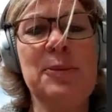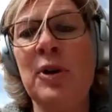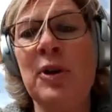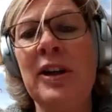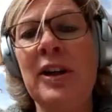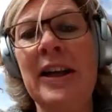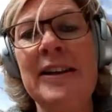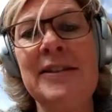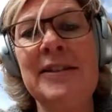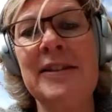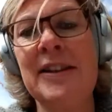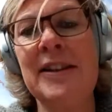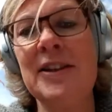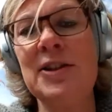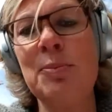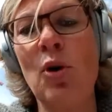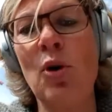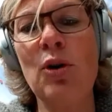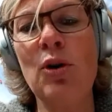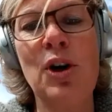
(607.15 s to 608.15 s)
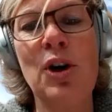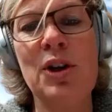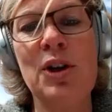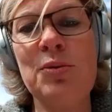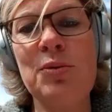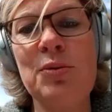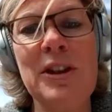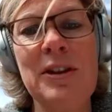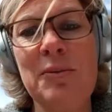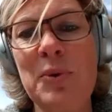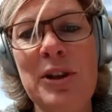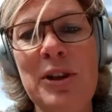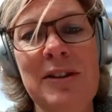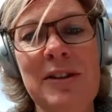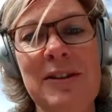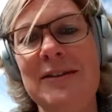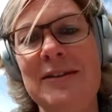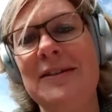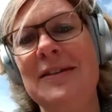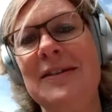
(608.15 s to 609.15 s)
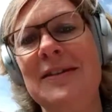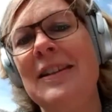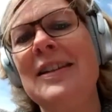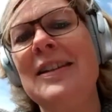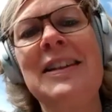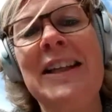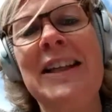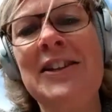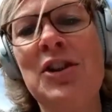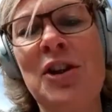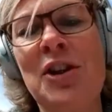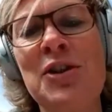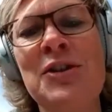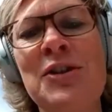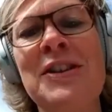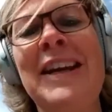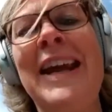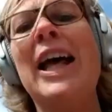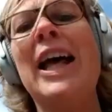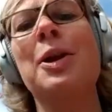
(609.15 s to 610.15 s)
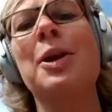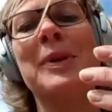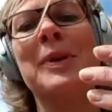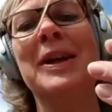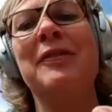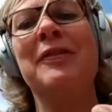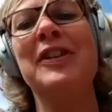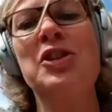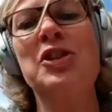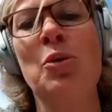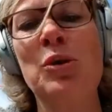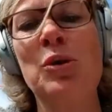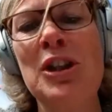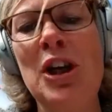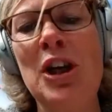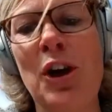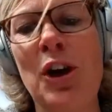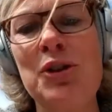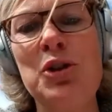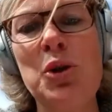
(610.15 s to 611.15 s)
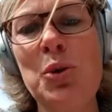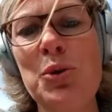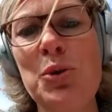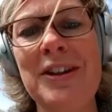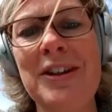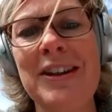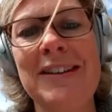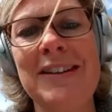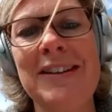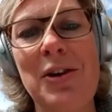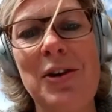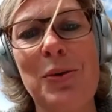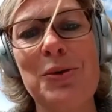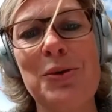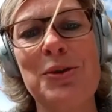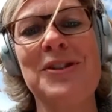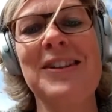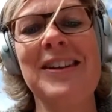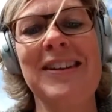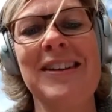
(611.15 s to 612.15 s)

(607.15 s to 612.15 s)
But as a small country, it doesn't help if it's only us using those